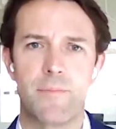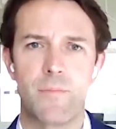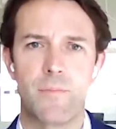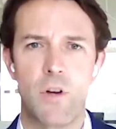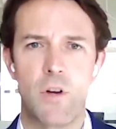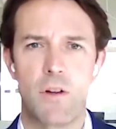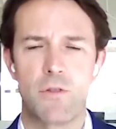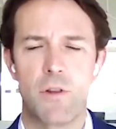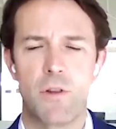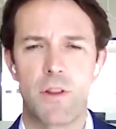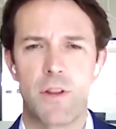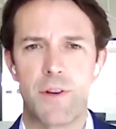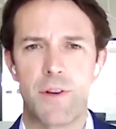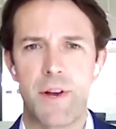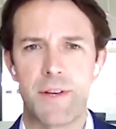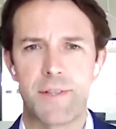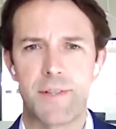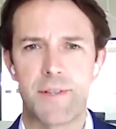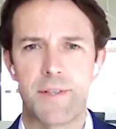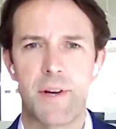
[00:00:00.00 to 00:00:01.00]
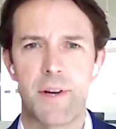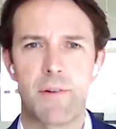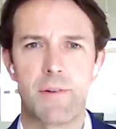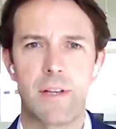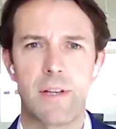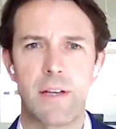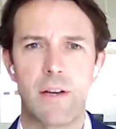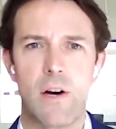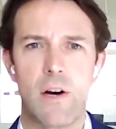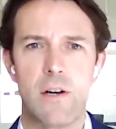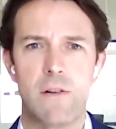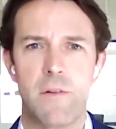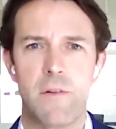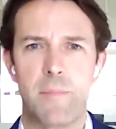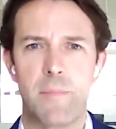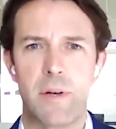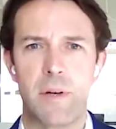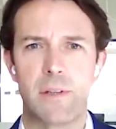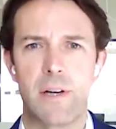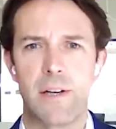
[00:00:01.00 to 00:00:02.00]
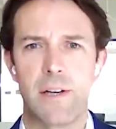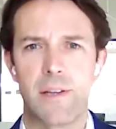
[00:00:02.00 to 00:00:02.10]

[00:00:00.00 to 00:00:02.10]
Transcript: not necessarily overbuilt.